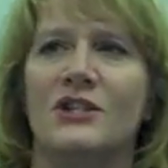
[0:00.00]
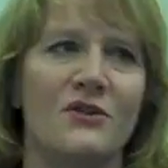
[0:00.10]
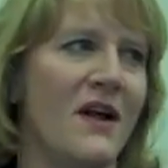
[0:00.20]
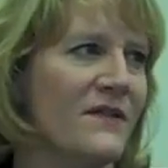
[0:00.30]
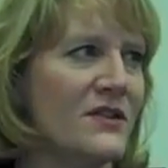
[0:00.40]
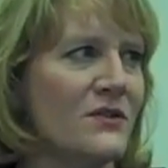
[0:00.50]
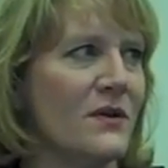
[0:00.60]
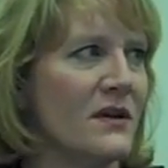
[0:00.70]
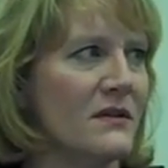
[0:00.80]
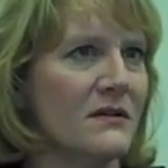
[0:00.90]
You don't have to do
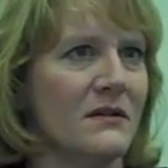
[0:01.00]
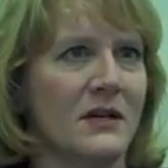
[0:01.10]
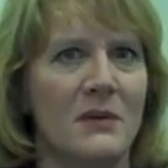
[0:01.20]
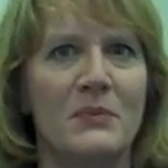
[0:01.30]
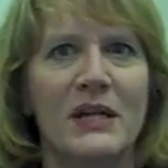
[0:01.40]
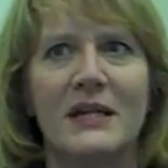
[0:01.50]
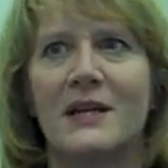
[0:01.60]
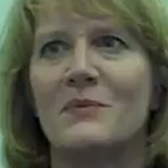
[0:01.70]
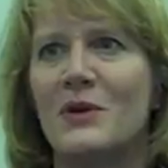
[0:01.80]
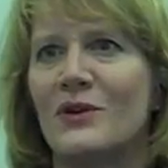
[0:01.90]
a completely
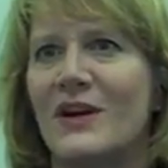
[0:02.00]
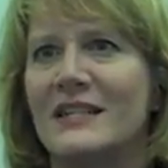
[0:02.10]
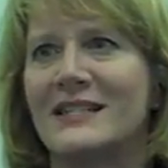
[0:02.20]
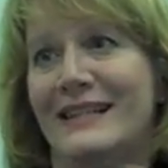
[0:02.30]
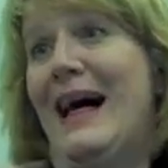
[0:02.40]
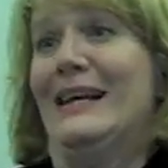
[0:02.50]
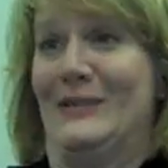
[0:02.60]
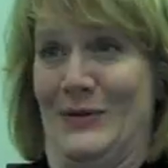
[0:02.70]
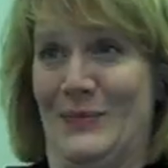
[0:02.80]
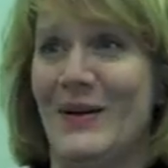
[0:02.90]
computerized
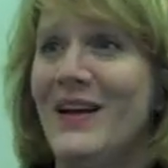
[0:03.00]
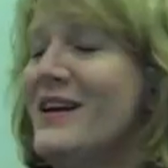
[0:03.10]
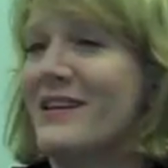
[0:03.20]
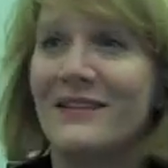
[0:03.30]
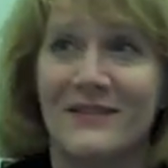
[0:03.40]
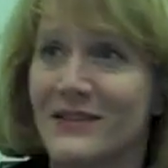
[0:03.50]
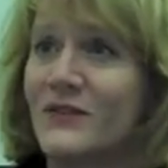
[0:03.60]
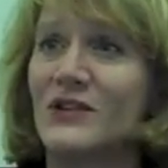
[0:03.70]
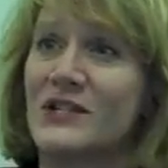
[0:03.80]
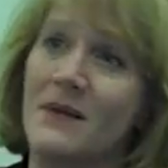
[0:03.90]
classroom the
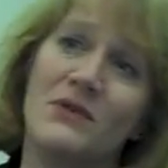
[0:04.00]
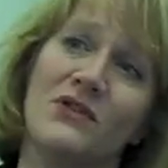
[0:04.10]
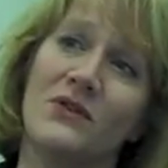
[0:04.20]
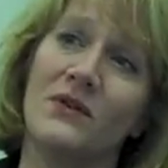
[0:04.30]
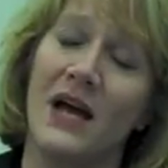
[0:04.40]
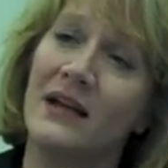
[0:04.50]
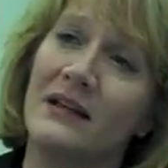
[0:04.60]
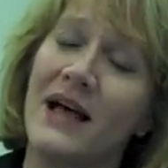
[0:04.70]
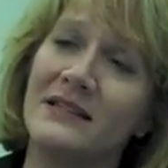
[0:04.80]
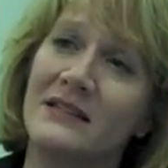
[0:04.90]
first time you do any
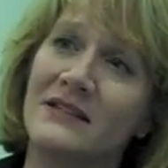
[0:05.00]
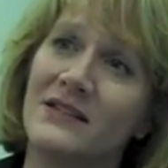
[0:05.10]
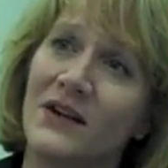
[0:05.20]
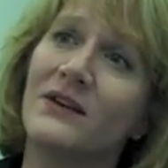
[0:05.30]
lessons. So.